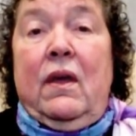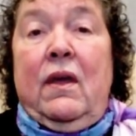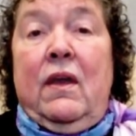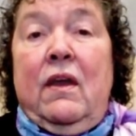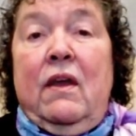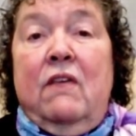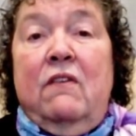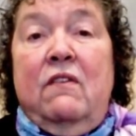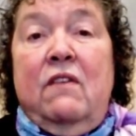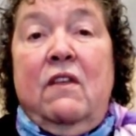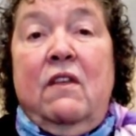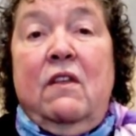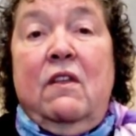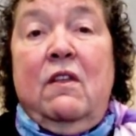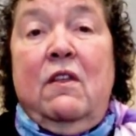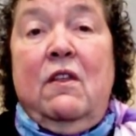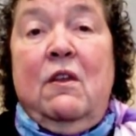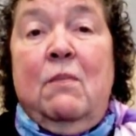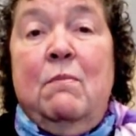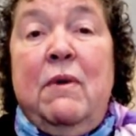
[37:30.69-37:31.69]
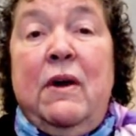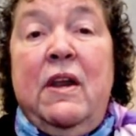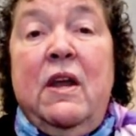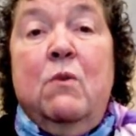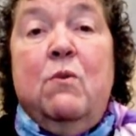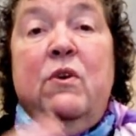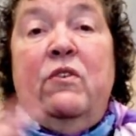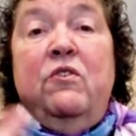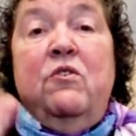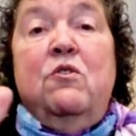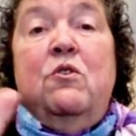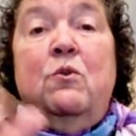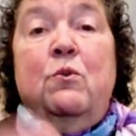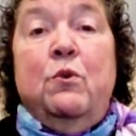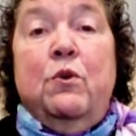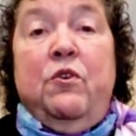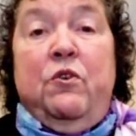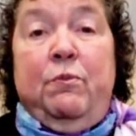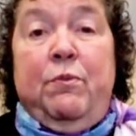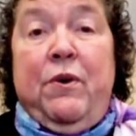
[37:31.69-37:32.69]
And I said, The money wasn't the
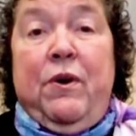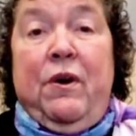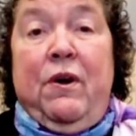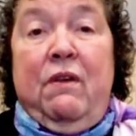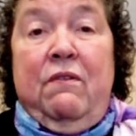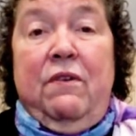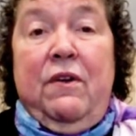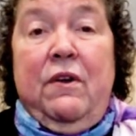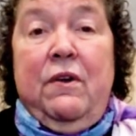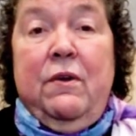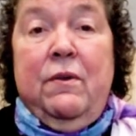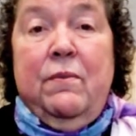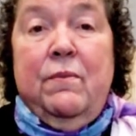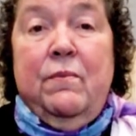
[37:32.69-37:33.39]
worst part of it.